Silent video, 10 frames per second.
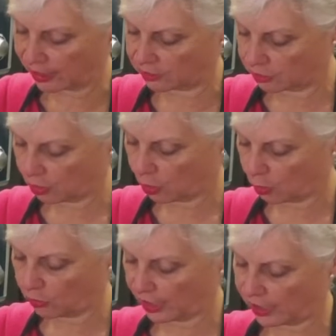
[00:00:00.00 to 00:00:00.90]
should
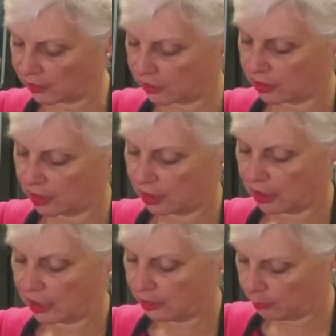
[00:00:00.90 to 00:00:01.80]
hold that
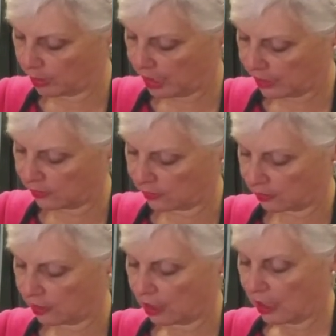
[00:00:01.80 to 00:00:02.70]
in place.
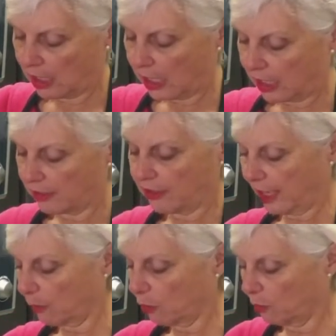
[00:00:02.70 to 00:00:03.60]
And then
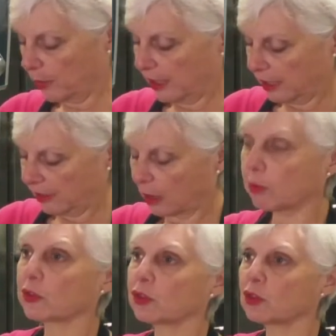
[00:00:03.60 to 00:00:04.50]
that
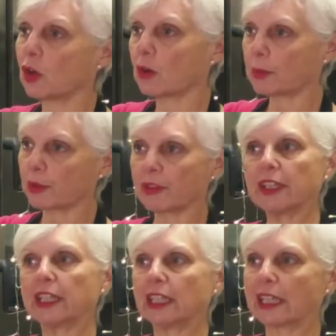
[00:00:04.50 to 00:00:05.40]
will stop
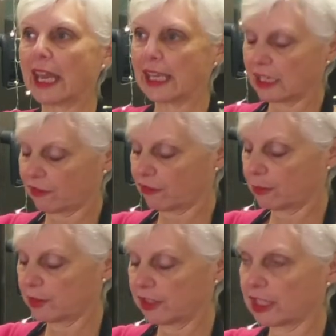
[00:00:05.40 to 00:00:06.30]
the cake
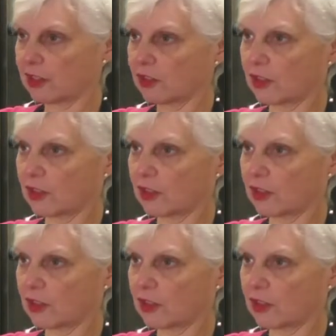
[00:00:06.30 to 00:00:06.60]
from sticking to the